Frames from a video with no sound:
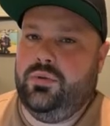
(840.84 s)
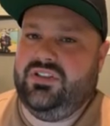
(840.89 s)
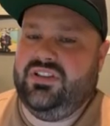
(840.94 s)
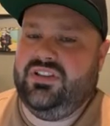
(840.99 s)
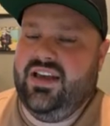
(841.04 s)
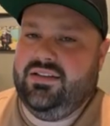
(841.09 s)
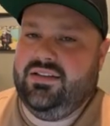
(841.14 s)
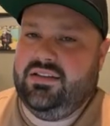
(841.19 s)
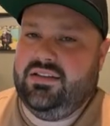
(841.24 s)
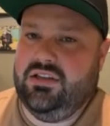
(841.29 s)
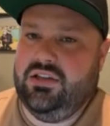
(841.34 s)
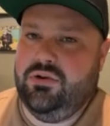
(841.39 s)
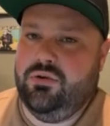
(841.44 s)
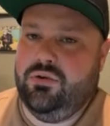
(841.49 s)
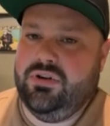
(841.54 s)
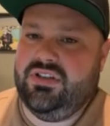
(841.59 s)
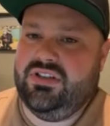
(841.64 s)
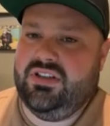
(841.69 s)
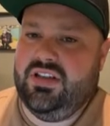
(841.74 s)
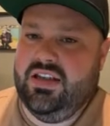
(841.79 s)
protecting
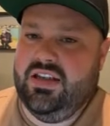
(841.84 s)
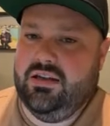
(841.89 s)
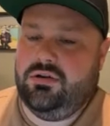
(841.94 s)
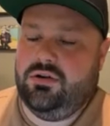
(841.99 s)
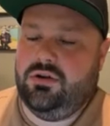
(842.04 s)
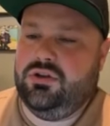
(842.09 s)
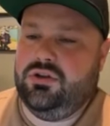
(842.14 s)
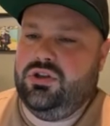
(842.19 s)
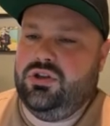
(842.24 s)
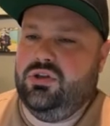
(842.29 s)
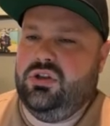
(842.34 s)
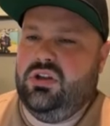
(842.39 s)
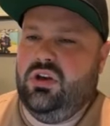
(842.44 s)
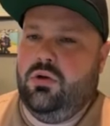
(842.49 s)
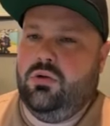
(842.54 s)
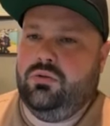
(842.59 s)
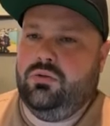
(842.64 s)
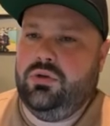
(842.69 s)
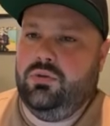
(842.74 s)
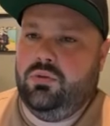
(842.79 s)
your standards. You're the
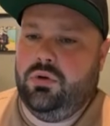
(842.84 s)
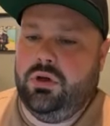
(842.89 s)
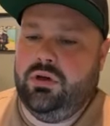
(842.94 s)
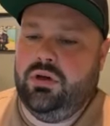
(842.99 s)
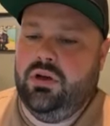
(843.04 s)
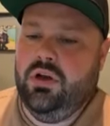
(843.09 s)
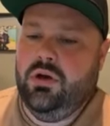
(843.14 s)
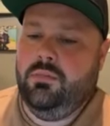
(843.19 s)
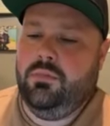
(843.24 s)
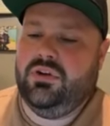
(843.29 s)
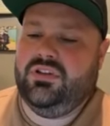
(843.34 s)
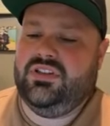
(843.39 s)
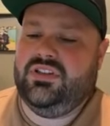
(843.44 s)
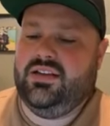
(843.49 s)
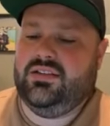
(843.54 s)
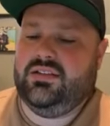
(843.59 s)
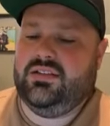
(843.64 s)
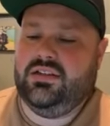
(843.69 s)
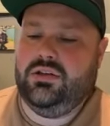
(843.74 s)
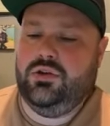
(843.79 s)
only one
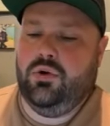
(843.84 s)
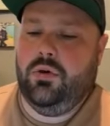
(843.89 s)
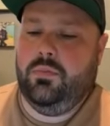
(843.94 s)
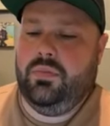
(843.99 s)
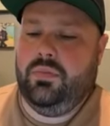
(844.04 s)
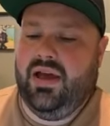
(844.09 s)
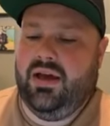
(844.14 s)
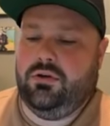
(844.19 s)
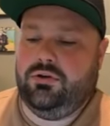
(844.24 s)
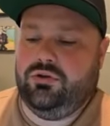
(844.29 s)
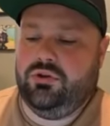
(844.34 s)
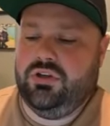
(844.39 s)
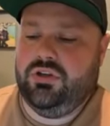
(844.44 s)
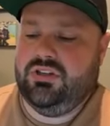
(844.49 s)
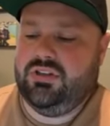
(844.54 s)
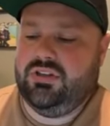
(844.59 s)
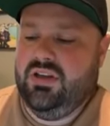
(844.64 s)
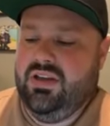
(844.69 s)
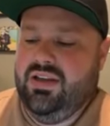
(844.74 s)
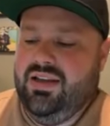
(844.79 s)
protecting your
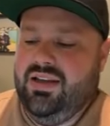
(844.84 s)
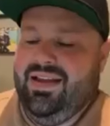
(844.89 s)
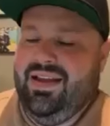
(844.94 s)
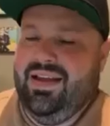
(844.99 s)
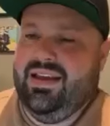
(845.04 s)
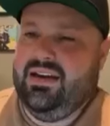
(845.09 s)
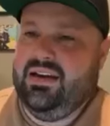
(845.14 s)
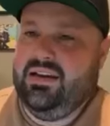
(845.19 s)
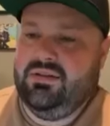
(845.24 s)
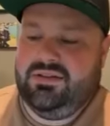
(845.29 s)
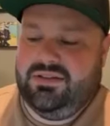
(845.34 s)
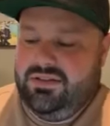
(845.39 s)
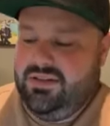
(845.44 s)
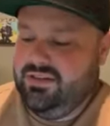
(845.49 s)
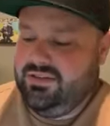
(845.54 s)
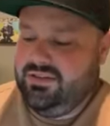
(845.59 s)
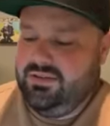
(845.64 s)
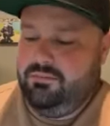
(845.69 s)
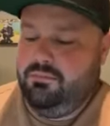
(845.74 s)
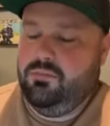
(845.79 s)
boundaries. And it's
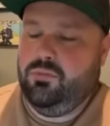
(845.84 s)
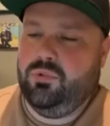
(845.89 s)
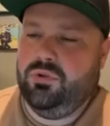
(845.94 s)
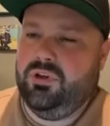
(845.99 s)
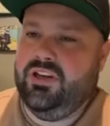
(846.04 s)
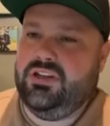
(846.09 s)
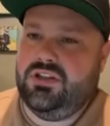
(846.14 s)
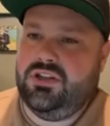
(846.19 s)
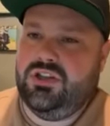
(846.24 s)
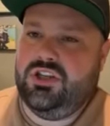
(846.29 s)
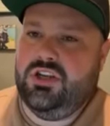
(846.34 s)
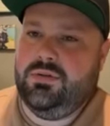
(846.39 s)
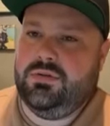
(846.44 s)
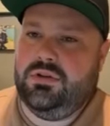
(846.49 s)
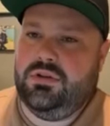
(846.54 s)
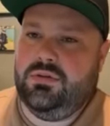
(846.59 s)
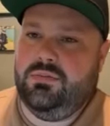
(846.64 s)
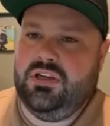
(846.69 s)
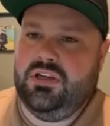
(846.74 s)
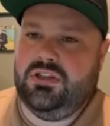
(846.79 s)
just, relationships
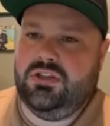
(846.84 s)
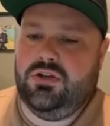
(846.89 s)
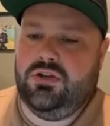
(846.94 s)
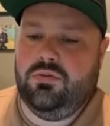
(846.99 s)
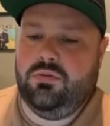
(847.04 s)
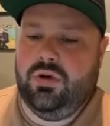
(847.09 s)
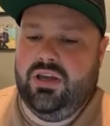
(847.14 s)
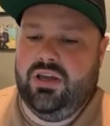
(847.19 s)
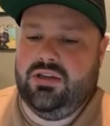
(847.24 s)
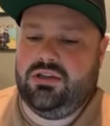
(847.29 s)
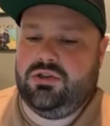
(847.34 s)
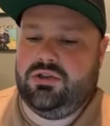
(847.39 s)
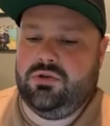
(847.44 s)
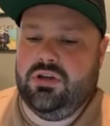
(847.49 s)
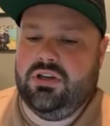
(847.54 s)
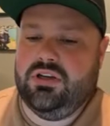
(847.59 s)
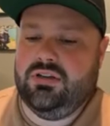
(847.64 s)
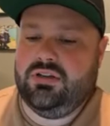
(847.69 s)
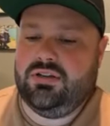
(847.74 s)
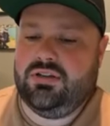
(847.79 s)
should be two-way
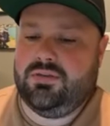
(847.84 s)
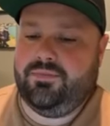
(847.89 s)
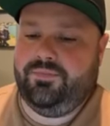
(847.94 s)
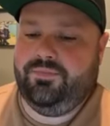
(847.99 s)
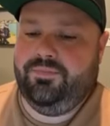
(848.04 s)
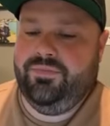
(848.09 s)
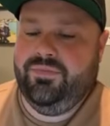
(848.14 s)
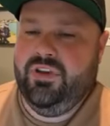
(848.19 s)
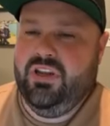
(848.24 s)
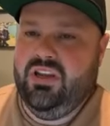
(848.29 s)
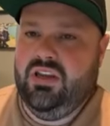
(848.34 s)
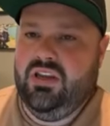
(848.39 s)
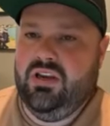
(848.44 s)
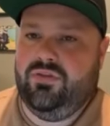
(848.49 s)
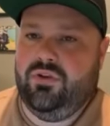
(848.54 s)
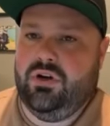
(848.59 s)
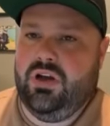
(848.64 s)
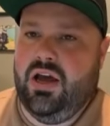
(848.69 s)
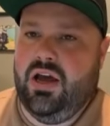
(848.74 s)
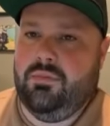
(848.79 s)
streets. If
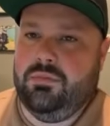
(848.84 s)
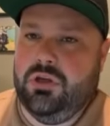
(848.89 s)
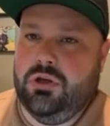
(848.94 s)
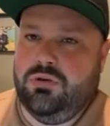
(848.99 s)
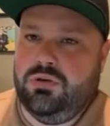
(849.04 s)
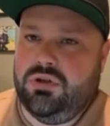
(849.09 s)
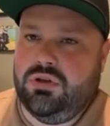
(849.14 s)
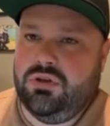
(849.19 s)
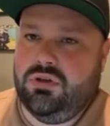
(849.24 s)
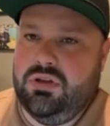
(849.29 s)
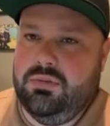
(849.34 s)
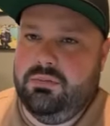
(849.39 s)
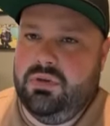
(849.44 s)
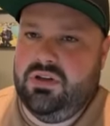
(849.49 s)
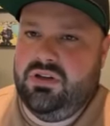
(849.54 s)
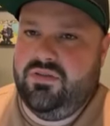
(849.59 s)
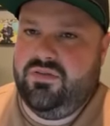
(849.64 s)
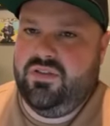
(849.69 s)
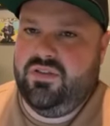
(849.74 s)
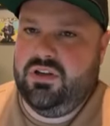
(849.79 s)
they're not mutually
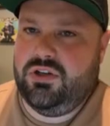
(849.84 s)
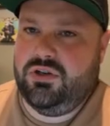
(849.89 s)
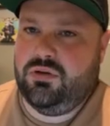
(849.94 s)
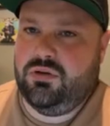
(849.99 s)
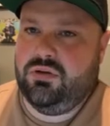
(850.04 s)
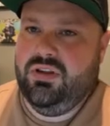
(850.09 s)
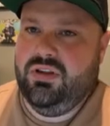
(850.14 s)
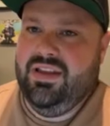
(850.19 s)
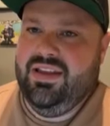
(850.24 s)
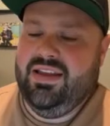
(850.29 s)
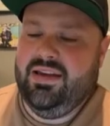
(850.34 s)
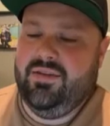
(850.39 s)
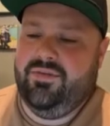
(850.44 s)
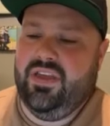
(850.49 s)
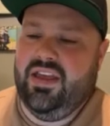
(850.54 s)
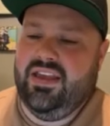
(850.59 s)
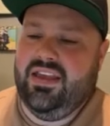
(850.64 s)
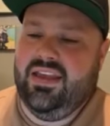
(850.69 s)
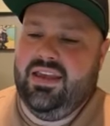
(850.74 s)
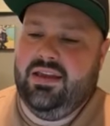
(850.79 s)
beneficial, if
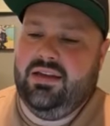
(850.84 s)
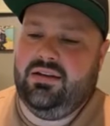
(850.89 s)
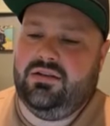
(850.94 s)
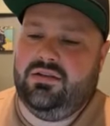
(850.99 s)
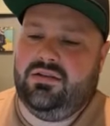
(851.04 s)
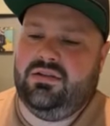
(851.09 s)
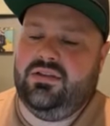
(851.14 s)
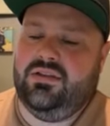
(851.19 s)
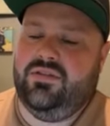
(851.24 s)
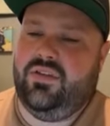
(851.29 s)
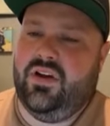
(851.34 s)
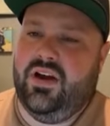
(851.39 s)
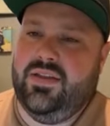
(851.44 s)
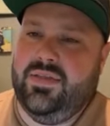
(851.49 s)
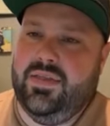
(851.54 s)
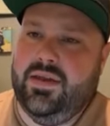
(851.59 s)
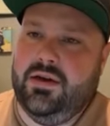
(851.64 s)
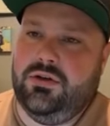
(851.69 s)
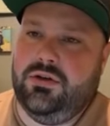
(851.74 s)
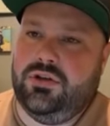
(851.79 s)
they can't define
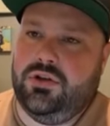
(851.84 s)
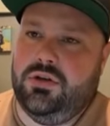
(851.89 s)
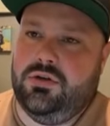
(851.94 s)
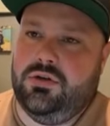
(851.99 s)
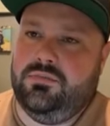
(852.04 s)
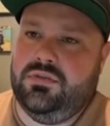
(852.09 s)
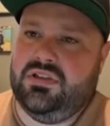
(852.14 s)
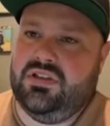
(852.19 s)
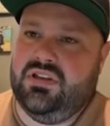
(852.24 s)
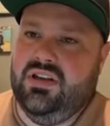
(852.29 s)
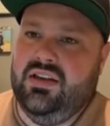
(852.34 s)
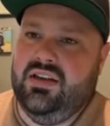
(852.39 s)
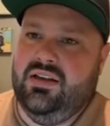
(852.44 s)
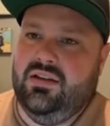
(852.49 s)
their terms